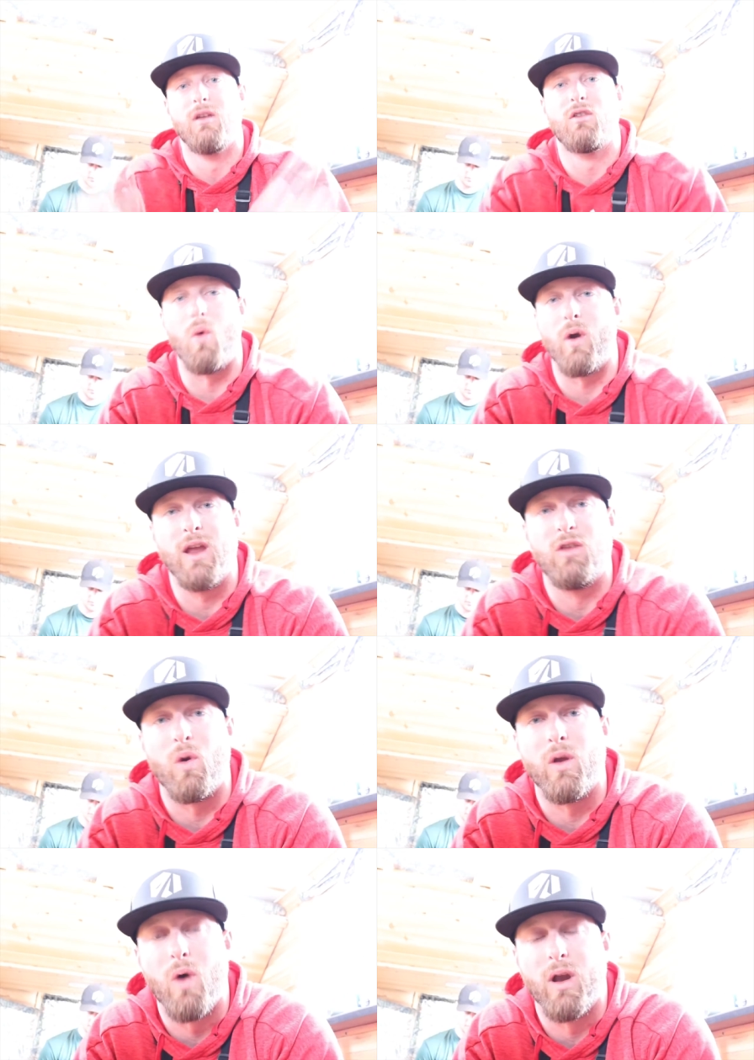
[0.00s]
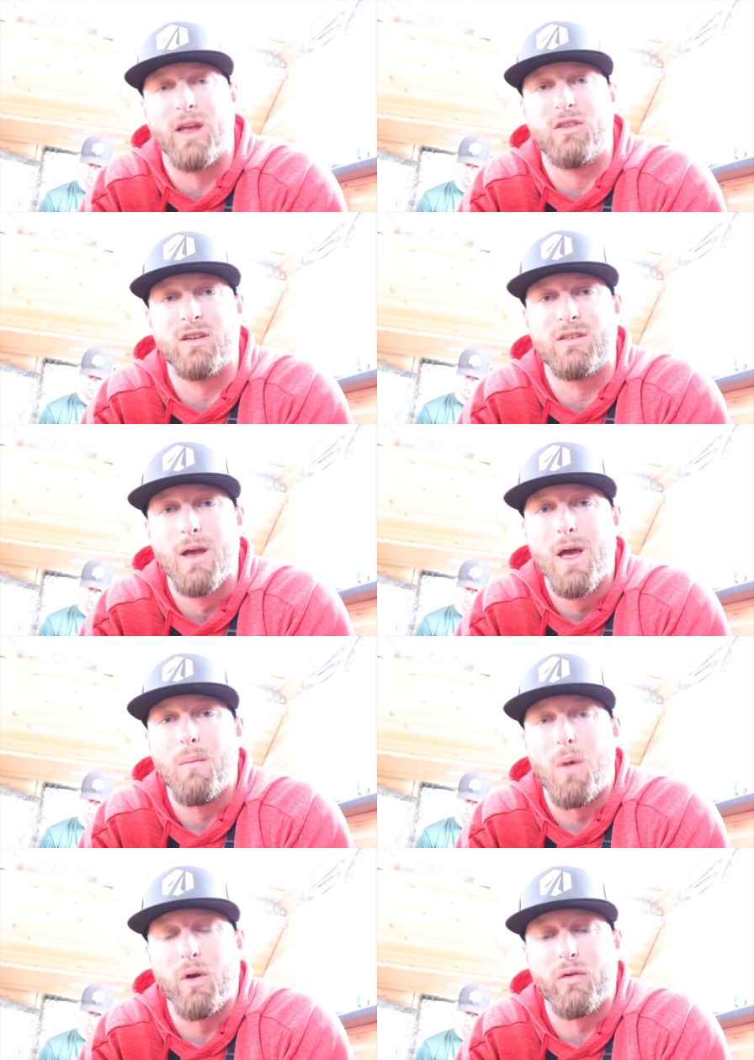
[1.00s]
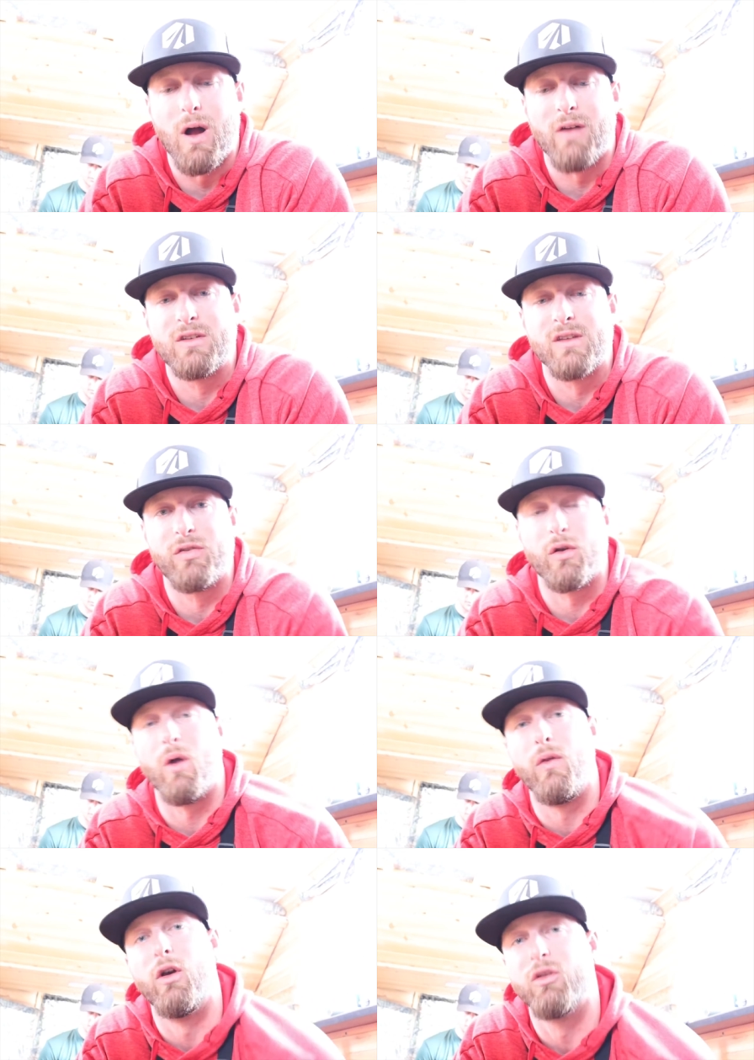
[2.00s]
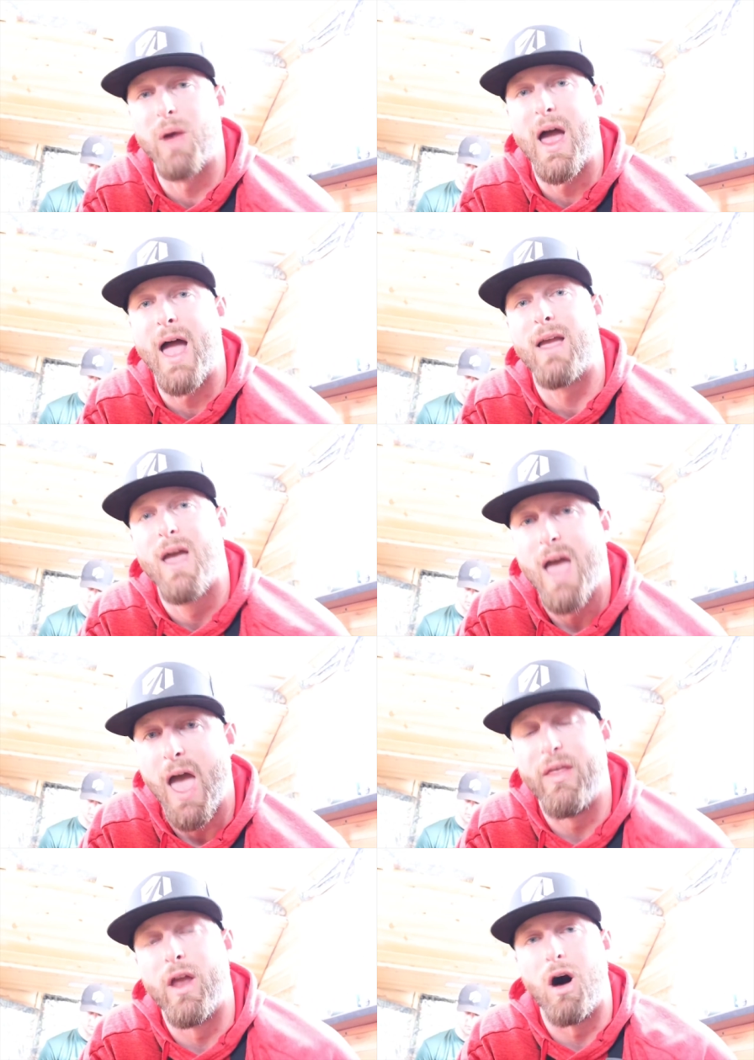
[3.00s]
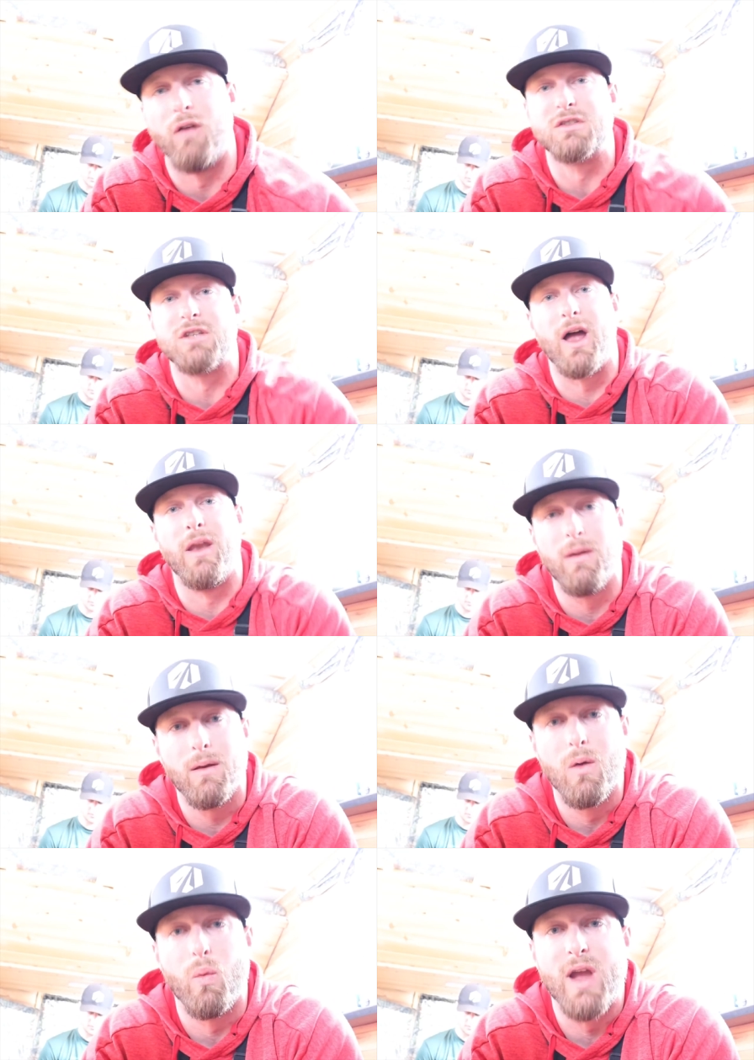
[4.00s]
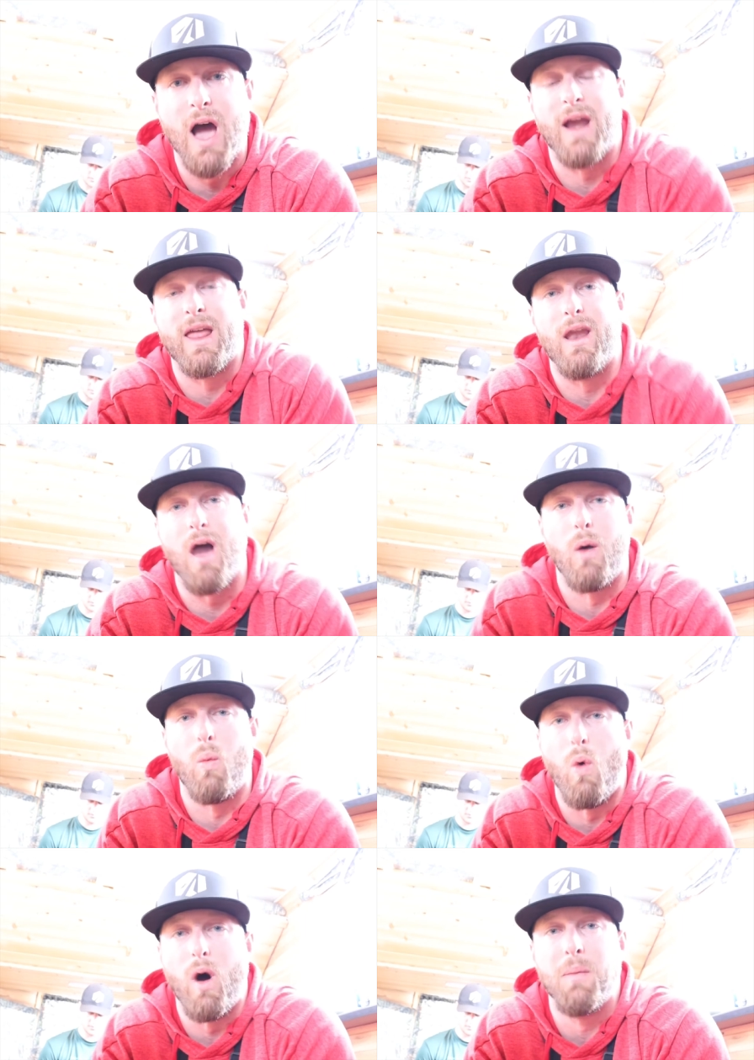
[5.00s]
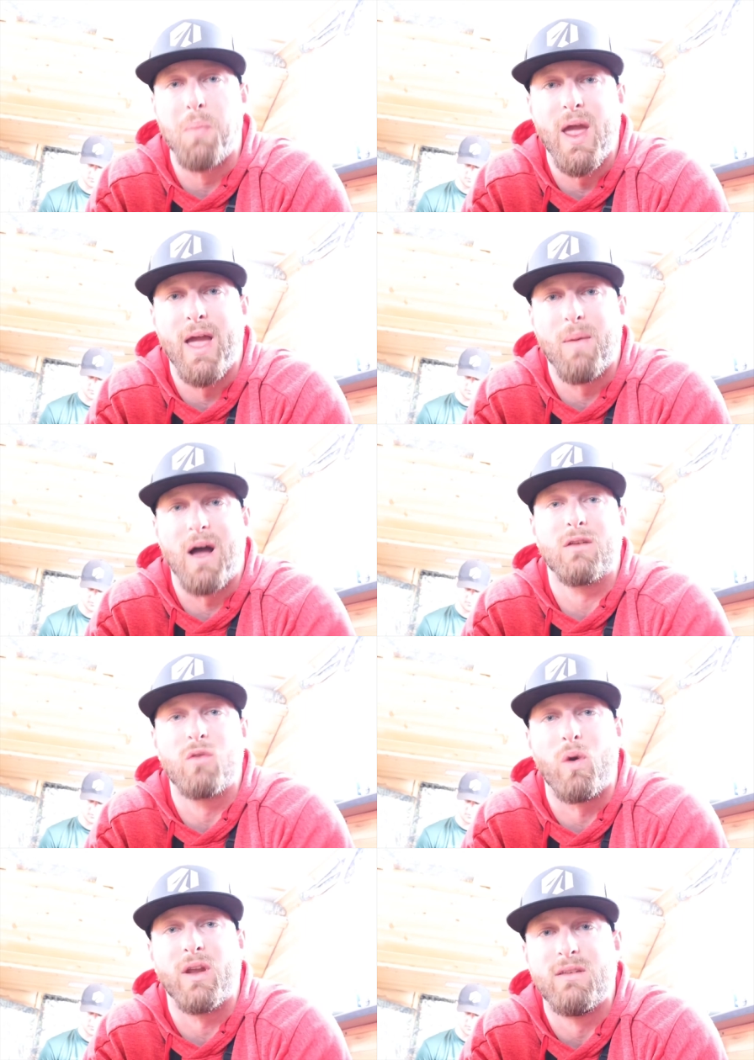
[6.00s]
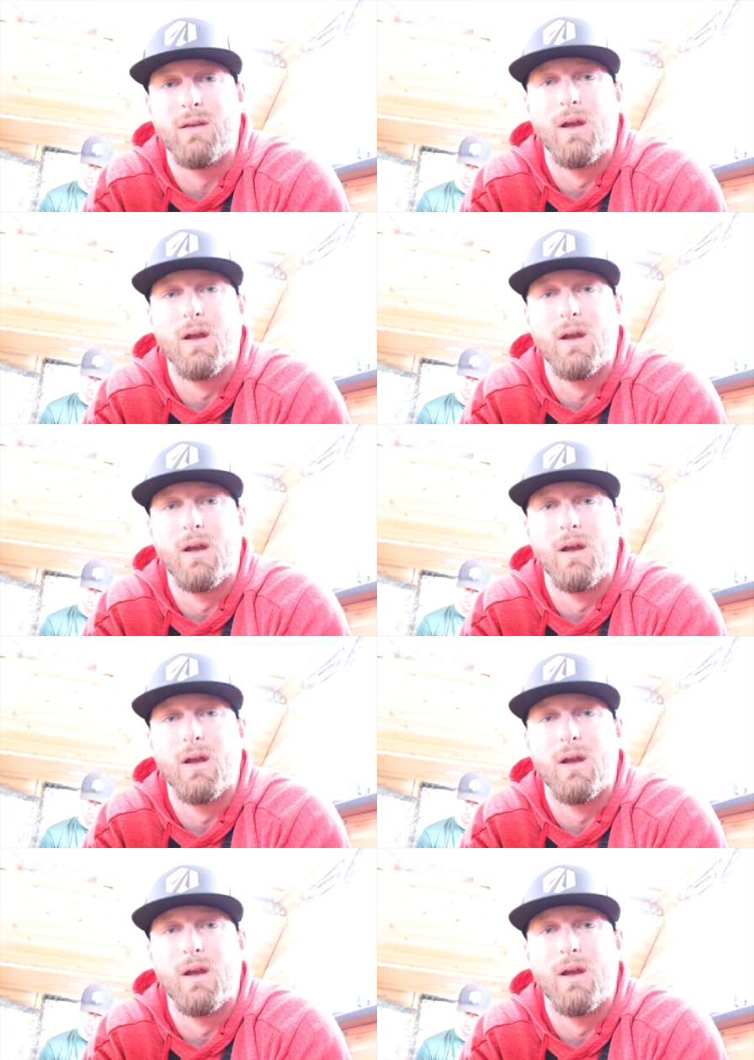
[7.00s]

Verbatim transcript: 20, 21 inches, but we were obviously throwing those back. And then all of a sudden, we got in on one pig, about 20,